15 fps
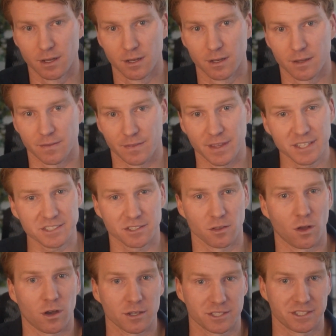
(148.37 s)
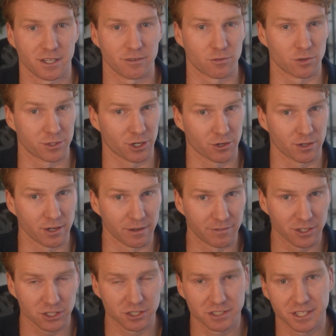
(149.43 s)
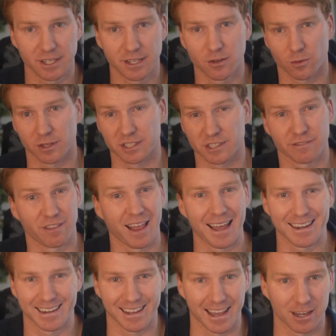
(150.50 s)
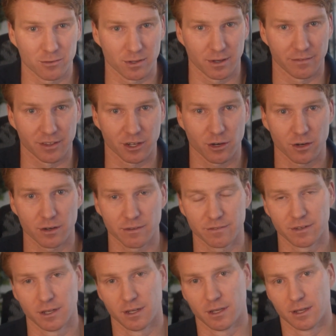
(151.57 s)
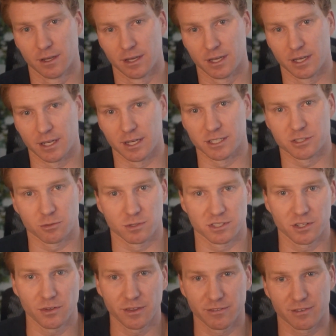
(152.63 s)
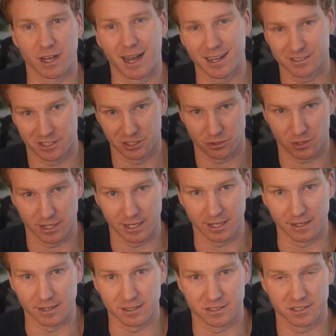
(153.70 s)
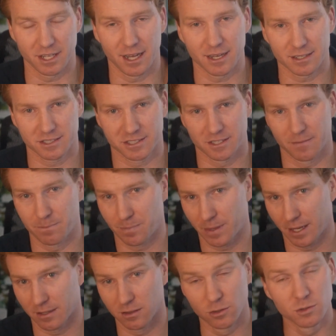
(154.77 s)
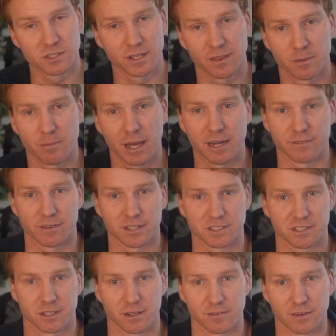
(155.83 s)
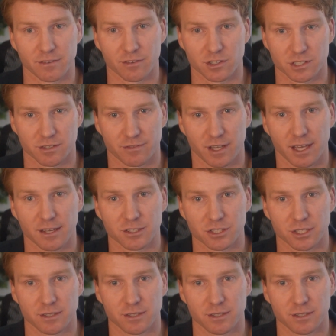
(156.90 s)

This loss of return efficiency, or this flattening out of the curve, is a result of concentrating into stocks and losing the benefits of diversification.